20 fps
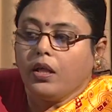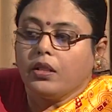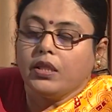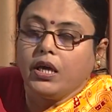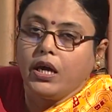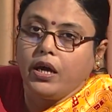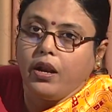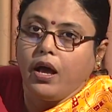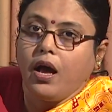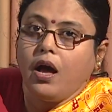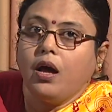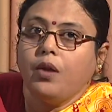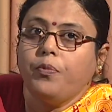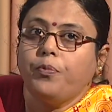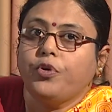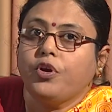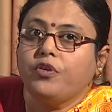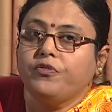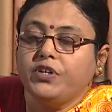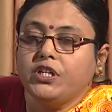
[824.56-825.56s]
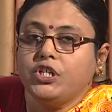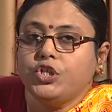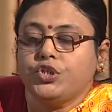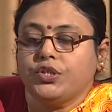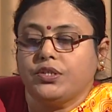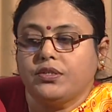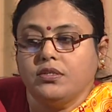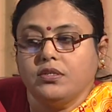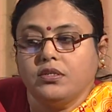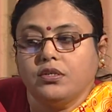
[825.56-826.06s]
There are
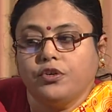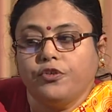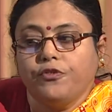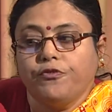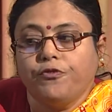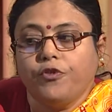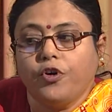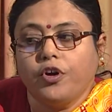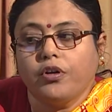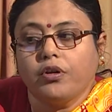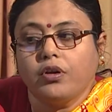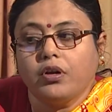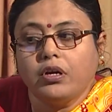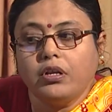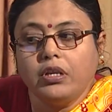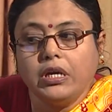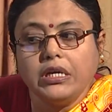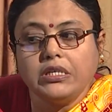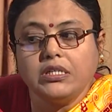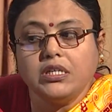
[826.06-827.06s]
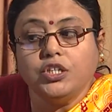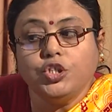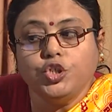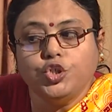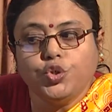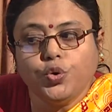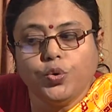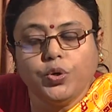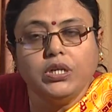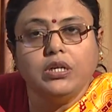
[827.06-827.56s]
provisions for creating
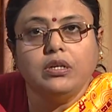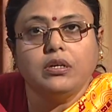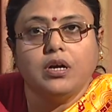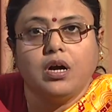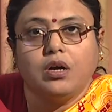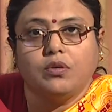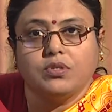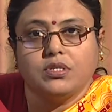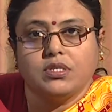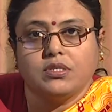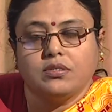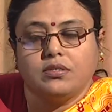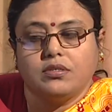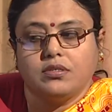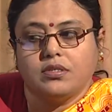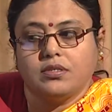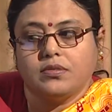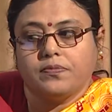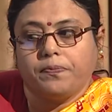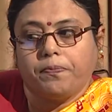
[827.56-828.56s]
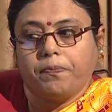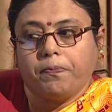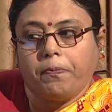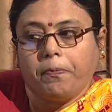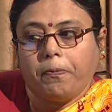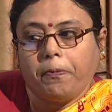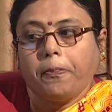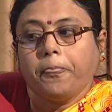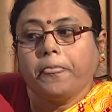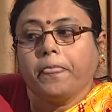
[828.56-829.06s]
zonal councils.
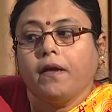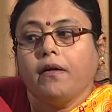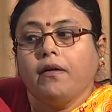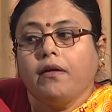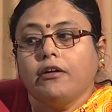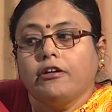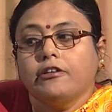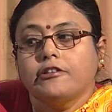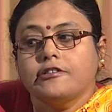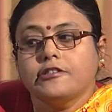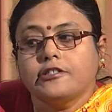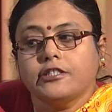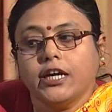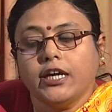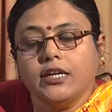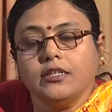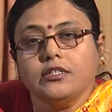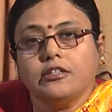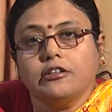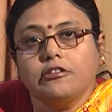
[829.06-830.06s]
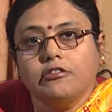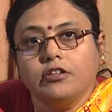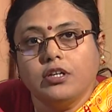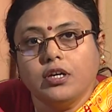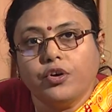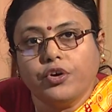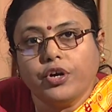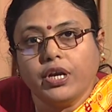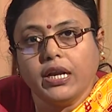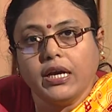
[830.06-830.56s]
State
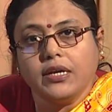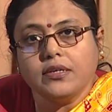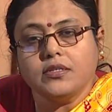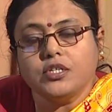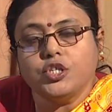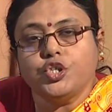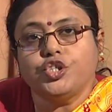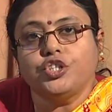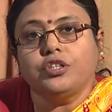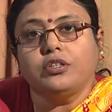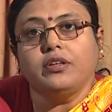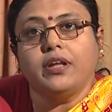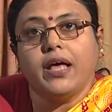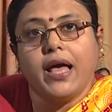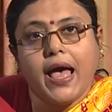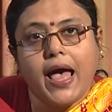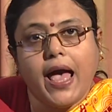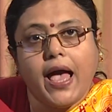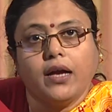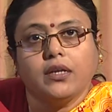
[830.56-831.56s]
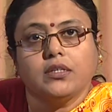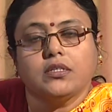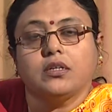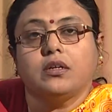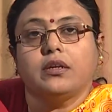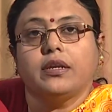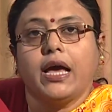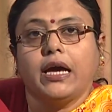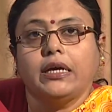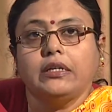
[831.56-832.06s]
Reorganization Act
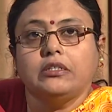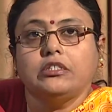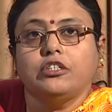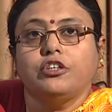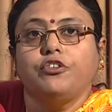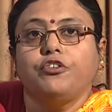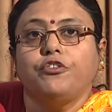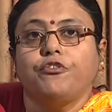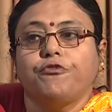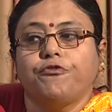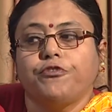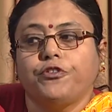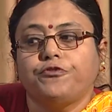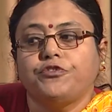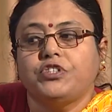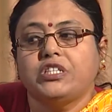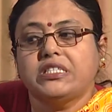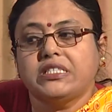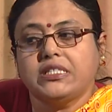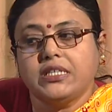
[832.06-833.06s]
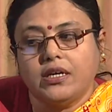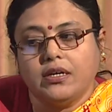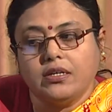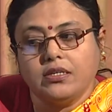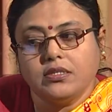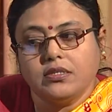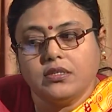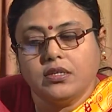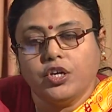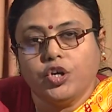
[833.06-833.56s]

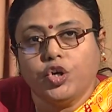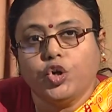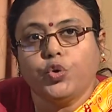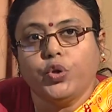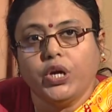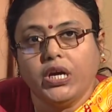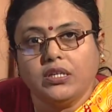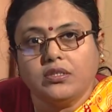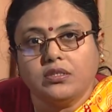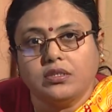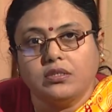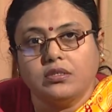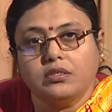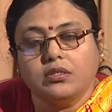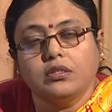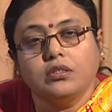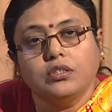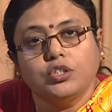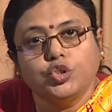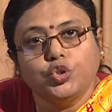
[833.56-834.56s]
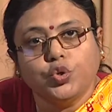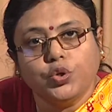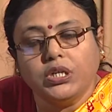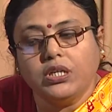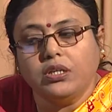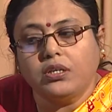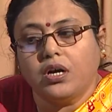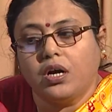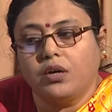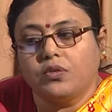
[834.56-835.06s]
1956 created
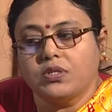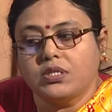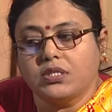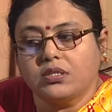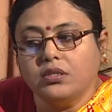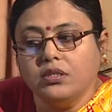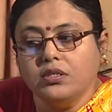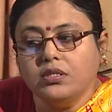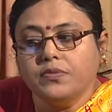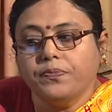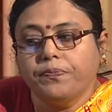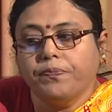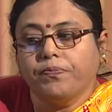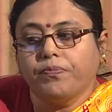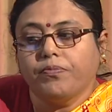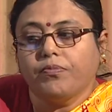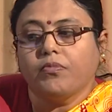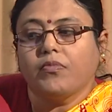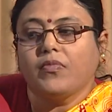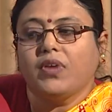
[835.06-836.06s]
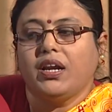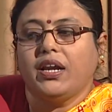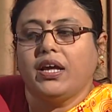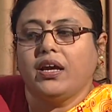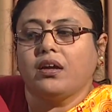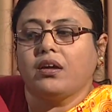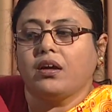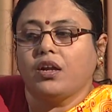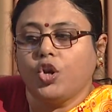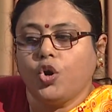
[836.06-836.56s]
zonal councils
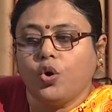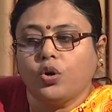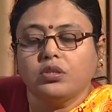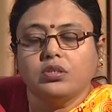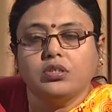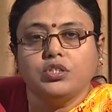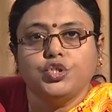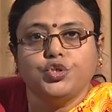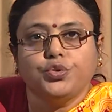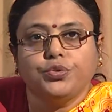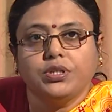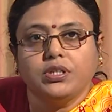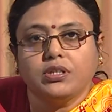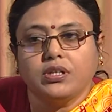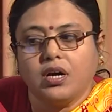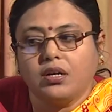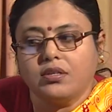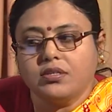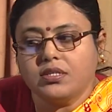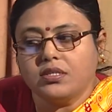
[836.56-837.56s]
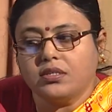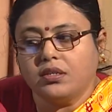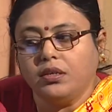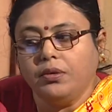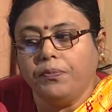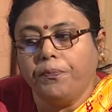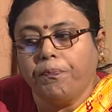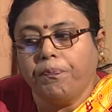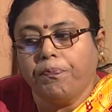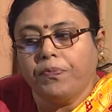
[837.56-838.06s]
like Northern Zonal Council,
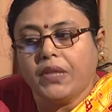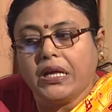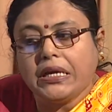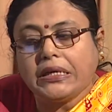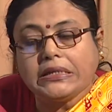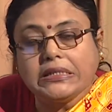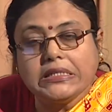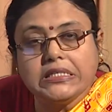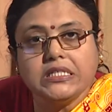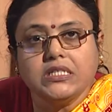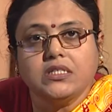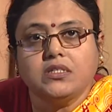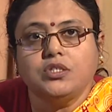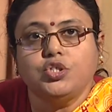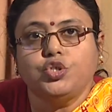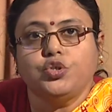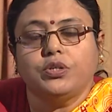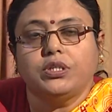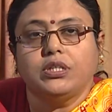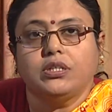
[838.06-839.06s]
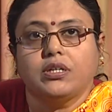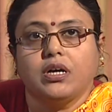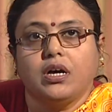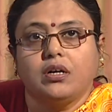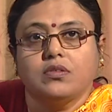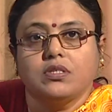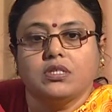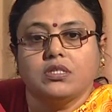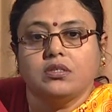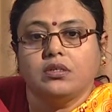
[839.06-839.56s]
Eastern Zonal
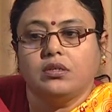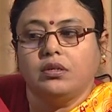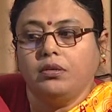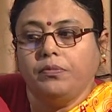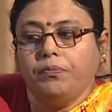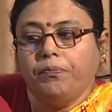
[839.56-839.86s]
Council,